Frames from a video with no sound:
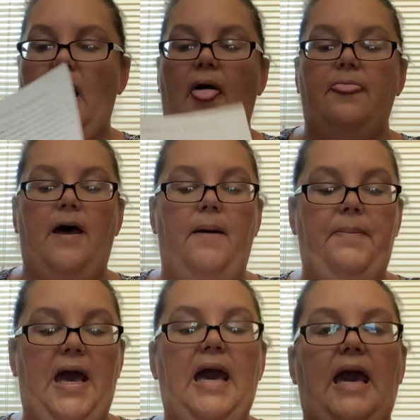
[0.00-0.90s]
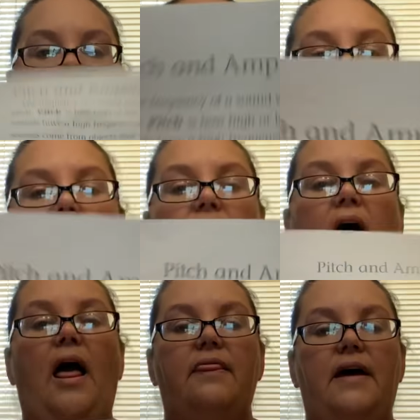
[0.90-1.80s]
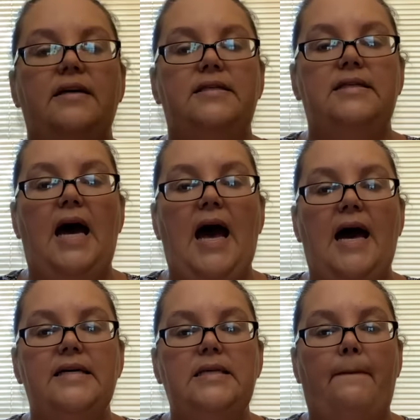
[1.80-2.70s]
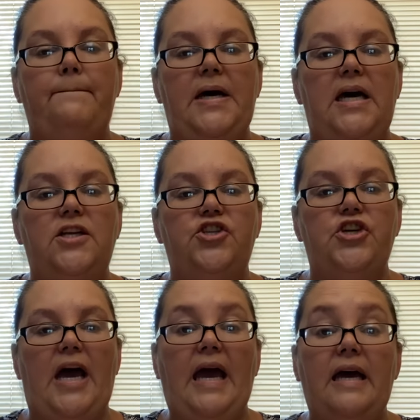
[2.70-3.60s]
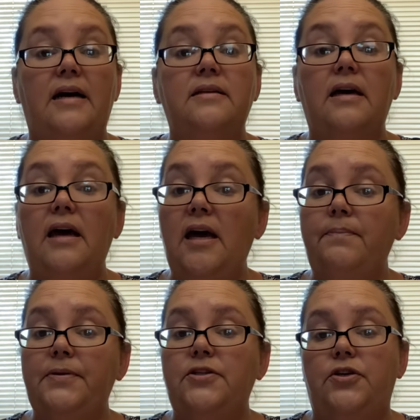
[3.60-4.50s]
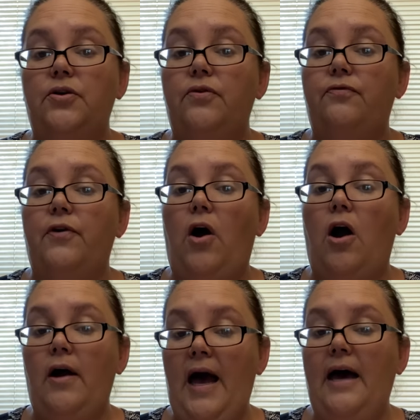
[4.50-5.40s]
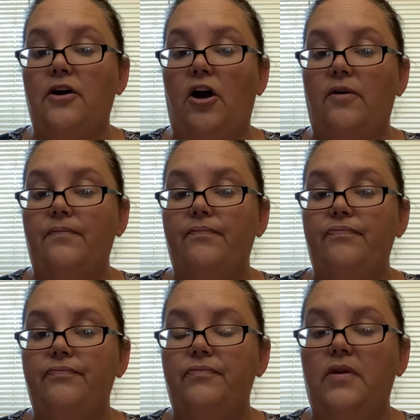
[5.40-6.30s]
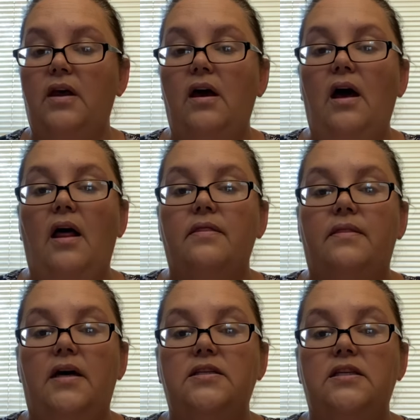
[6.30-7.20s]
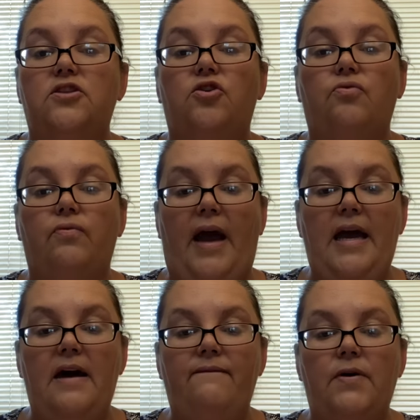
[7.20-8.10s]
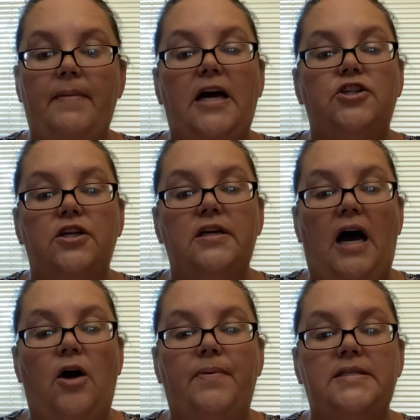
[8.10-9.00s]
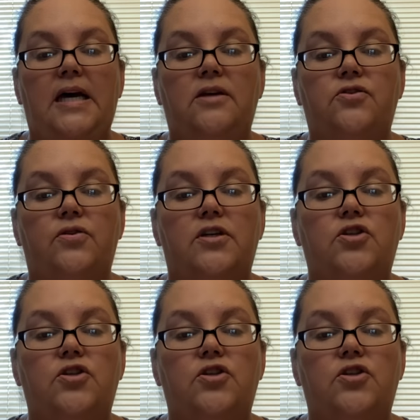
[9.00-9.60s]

the page that says pitch and amplitude for our header. This is great information to help us answer this